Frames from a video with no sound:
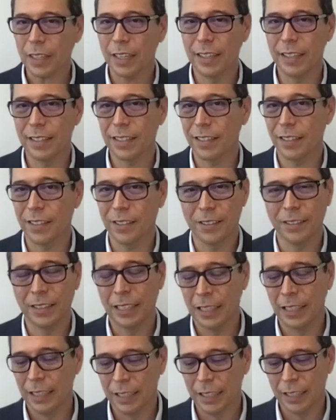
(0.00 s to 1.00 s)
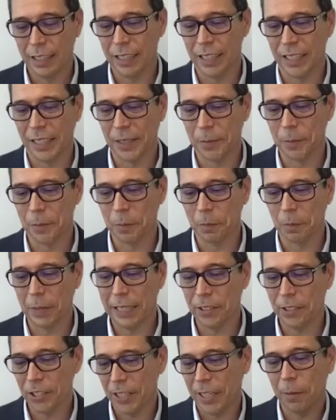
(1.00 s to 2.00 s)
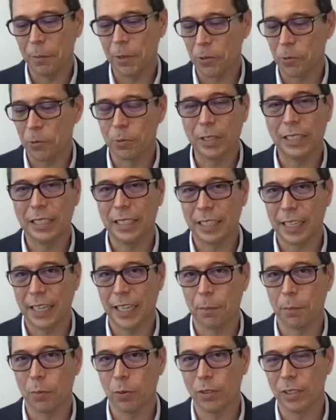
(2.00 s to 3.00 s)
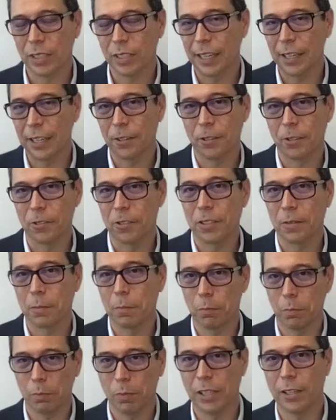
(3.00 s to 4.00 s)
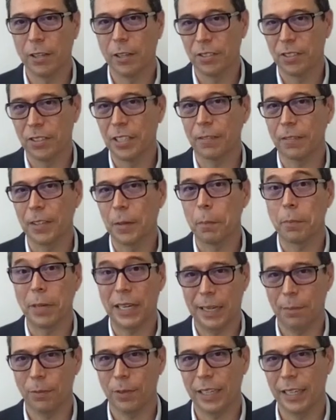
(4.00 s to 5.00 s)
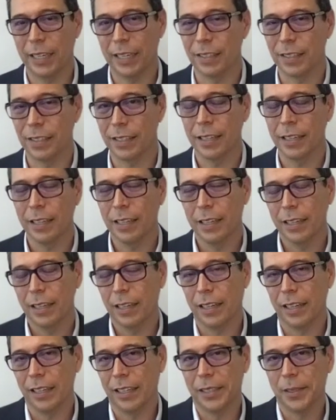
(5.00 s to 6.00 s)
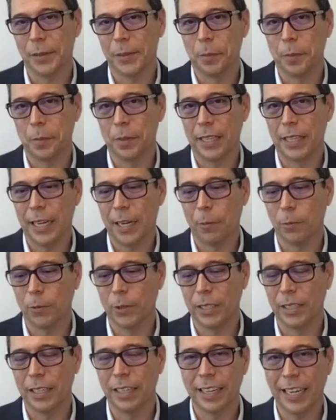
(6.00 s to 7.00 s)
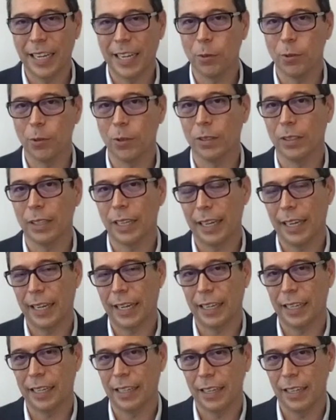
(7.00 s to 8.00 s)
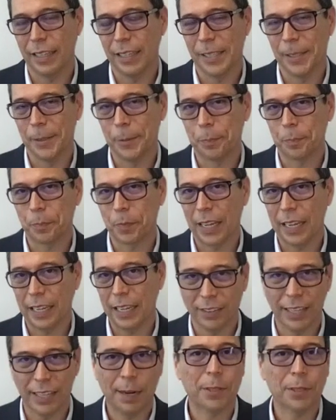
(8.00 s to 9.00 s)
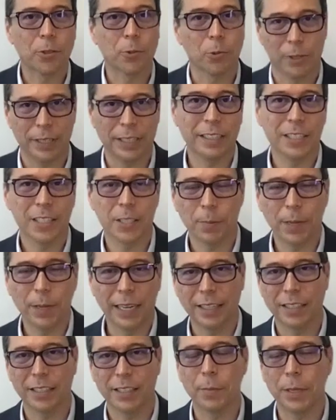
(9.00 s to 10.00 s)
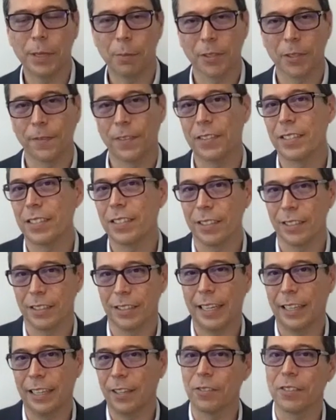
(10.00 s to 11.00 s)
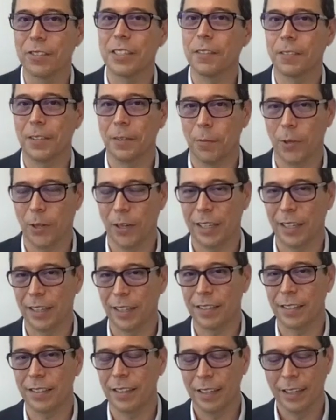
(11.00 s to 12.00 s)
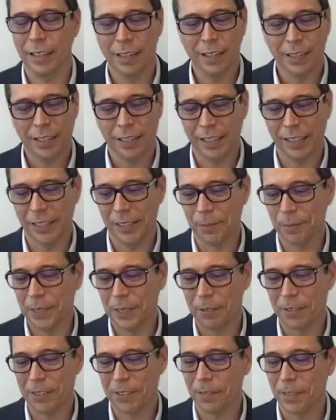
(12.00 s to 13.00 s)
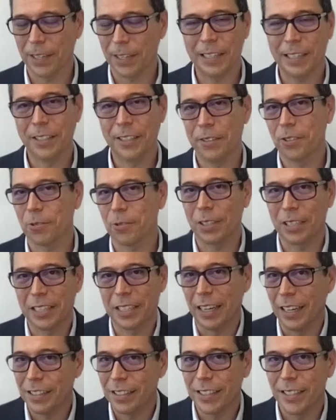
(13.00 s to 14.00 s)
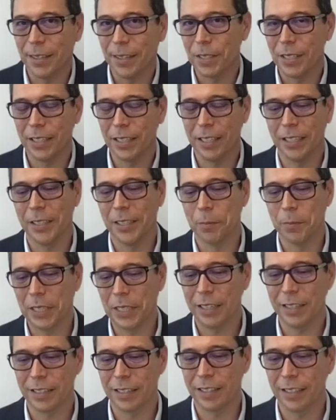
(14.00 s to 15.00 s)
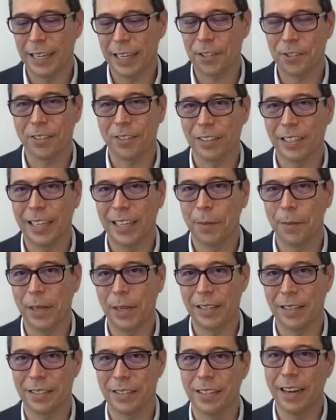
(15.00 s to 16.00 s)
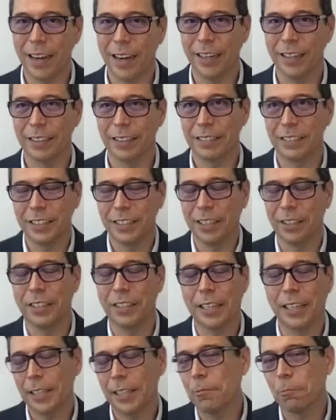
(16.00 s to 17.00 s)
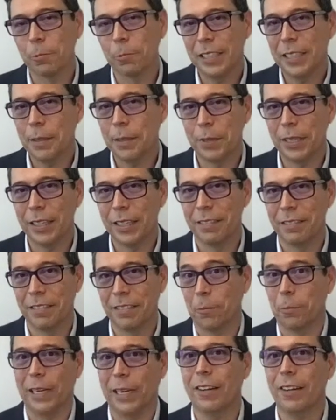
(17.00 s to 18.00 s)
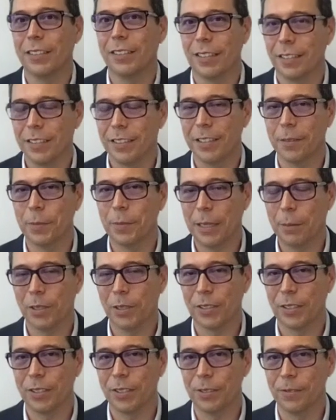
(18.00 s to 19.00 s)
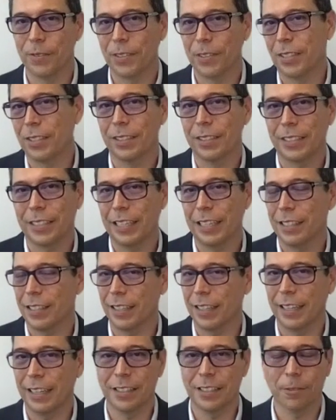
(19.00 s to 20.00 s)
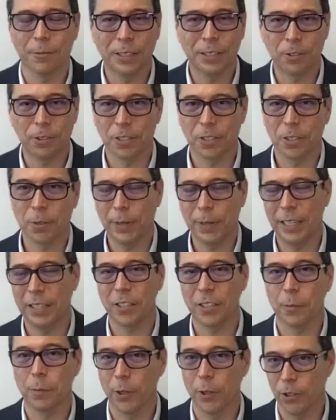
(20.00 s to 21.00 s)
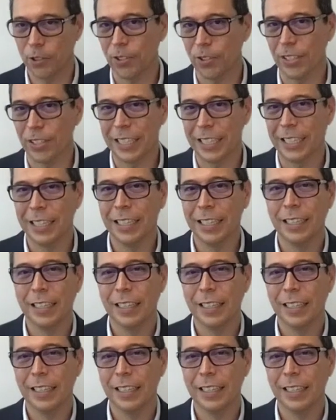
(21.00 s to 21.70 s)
and so um, my job was really to kind of pull together those those different pipelines um, that would enable a, um, a laboratory in space to be able to facilitate those different markets. Um, it was a very new sort of concept um, because the National Lab has not you know, he hadn't really been around to be able to facilitate science and research in space commercially.